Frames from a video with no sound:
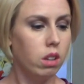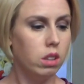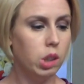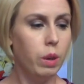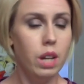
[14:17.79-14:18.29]

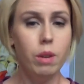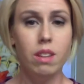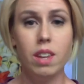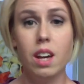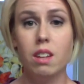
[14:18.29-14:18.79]
So
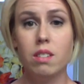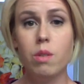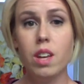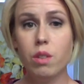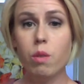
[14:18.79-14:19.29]
anyways, yeah. So
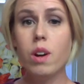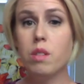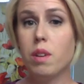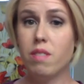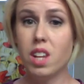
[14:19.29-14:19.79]
thanks for
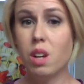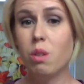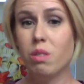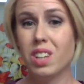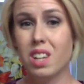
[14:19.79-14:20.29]
watching my
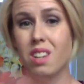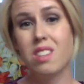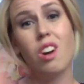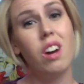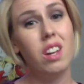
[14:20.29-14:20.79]
video.
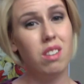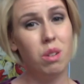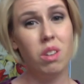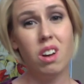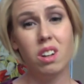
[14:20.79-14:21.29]
Sorry it's
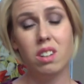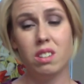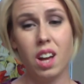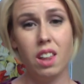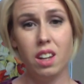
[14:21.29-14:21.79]
too long.
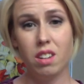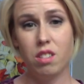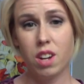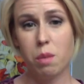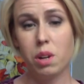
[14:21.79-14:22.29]
I like to
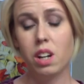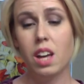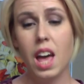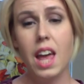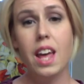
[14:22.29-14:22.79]
jabber.
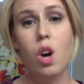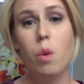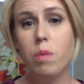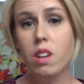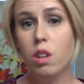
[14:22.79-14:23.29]
And I
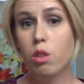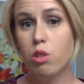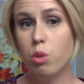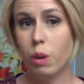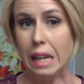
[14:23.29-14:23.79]
hope that you'll
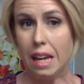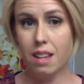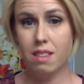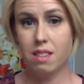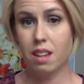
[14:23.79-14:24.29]
join
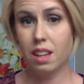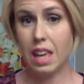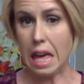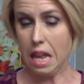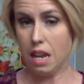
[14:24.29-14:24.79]
us
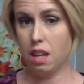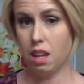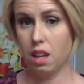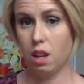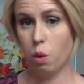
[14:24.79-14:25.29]
again
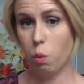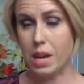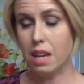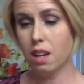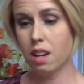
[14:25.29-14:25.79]
in a
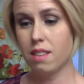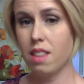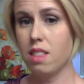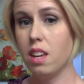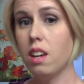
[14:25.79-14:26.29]
week because I
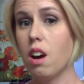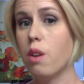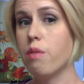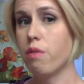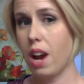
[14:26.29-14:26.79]
think
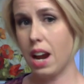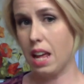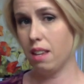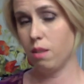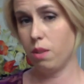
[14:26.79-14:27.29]
on
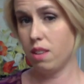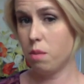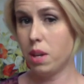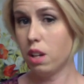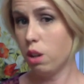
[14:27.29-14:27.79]
Fridays, with this
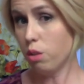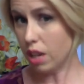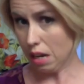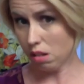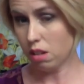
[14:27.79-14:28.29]
being a new
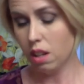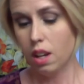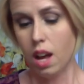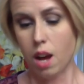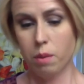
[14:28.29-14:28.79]
channel,
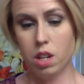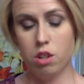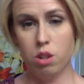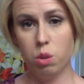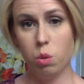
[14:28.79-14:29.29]
I'm going to
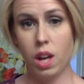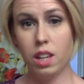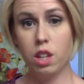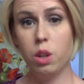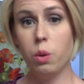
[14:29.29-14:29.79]
do a
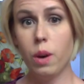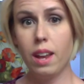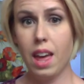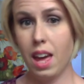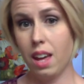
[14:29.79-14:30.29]

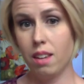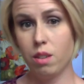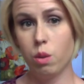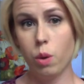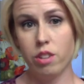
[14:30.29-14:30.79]
Q&A.
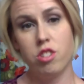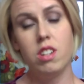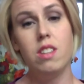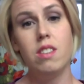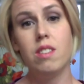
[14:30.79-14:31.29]
So
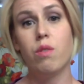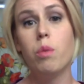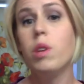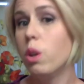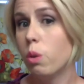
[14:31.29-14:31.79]
questions
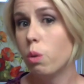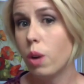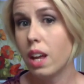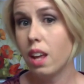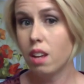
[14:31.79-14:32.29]
from
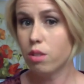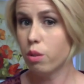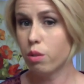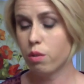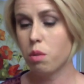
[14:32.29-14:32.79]
you and
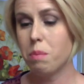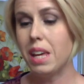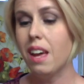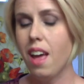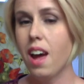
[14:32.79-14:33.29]
answers from
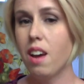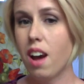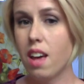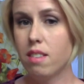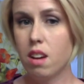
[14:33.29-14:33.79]
me. I
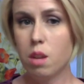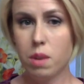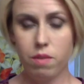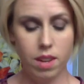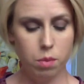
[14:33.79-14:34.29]
asked on
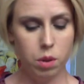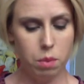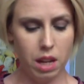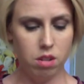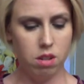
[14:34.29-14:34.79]
my Facebook
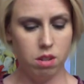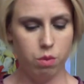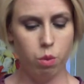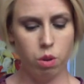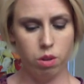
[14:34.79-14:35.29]
pages
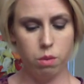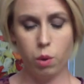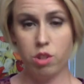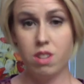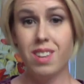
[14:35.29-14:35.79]
for some
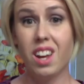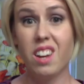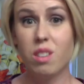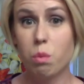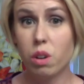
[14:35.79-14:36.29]
questions and I
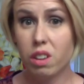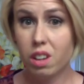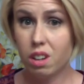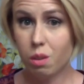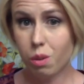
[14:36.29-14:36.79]
got some really
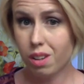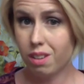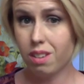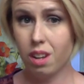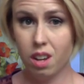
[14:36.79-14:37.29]
good
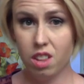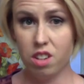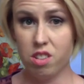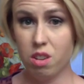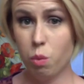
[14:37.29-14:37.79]
ones.
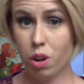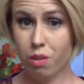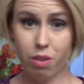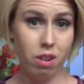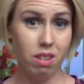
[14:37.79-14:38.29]
This should
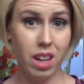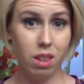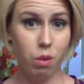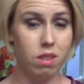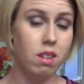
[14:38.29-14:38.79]
work for
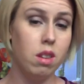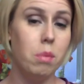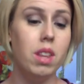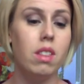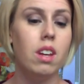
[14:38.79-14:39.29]
like the rest of the
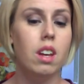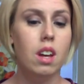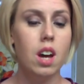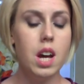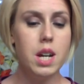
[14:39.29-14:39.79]
month.
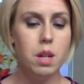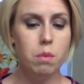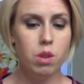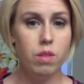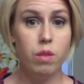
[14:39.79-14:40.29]

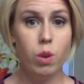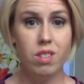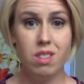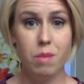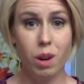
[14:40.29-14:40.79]
So if you have
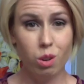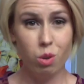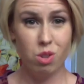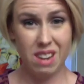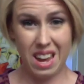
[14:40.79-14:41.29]
questions about
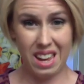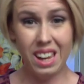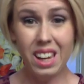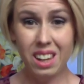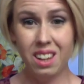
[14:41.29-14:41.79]

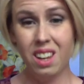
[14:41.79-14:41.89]
crochet,